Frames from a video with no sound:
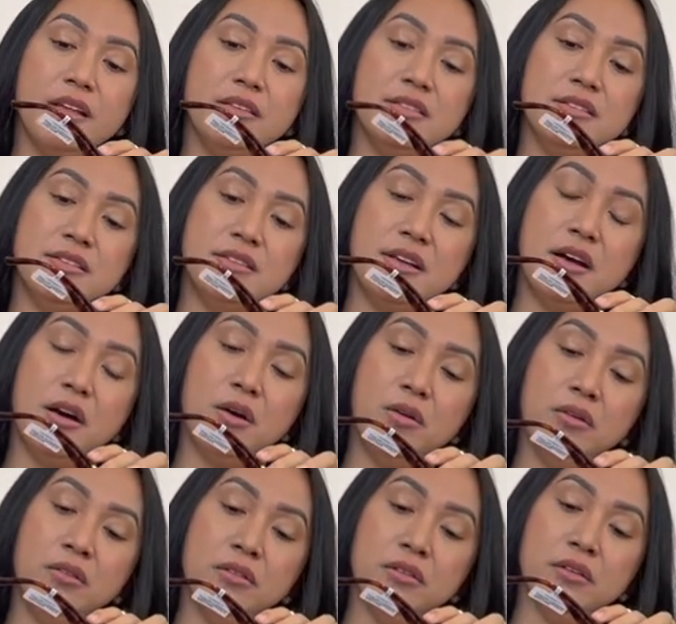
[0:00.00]

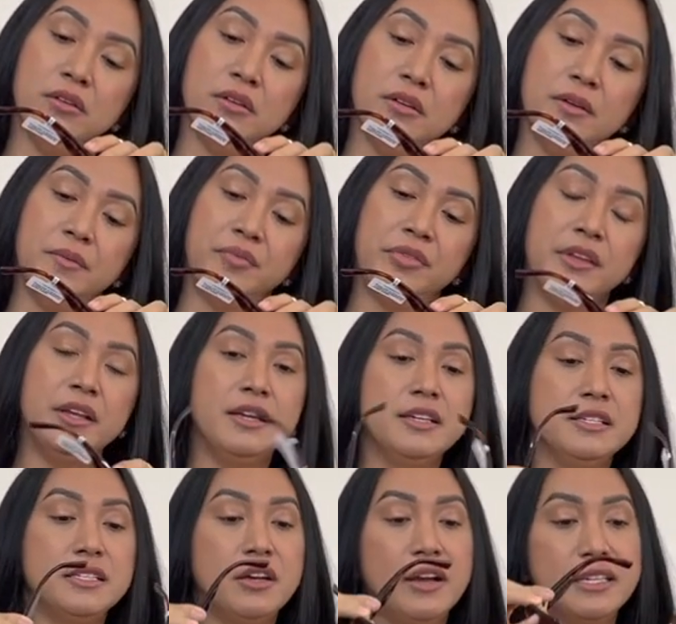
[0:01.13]
So
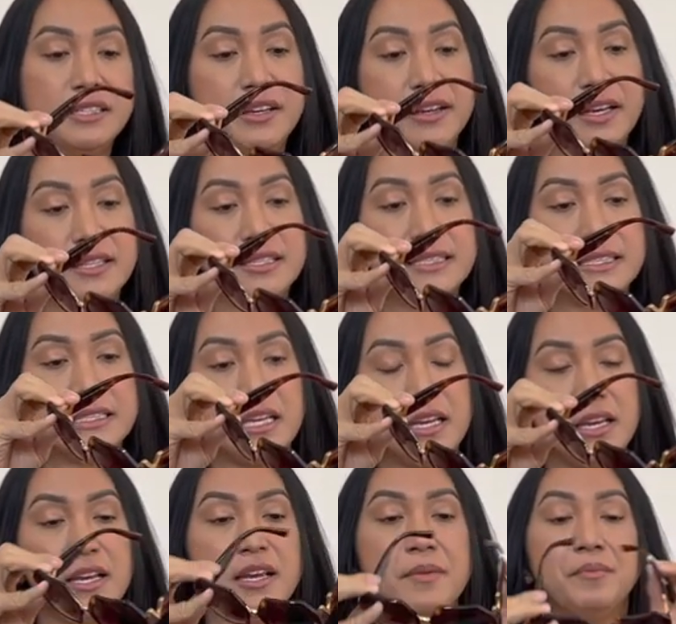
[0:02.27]
as you can
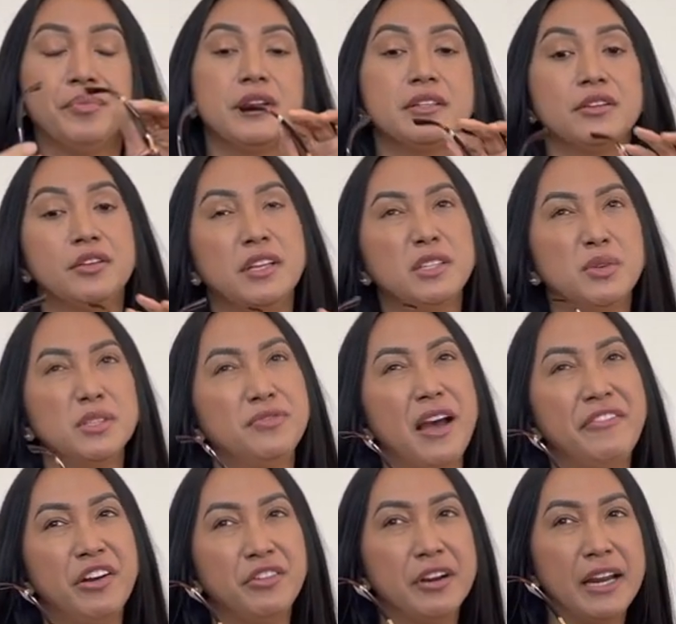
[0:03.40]
see, so this was
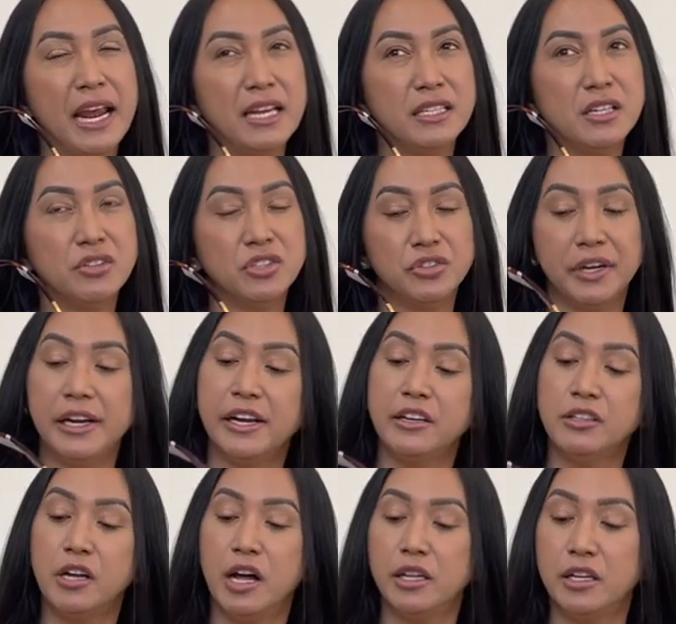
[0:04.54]
580 Australian
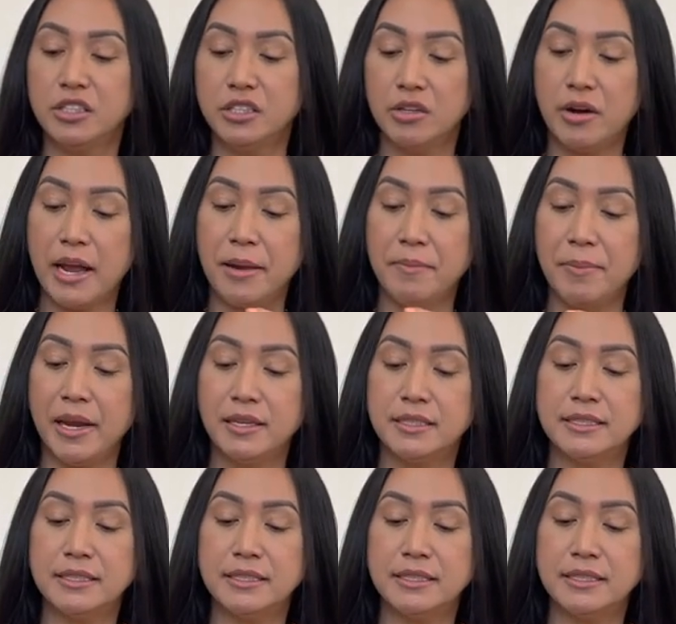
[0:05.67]
dollars, so I paid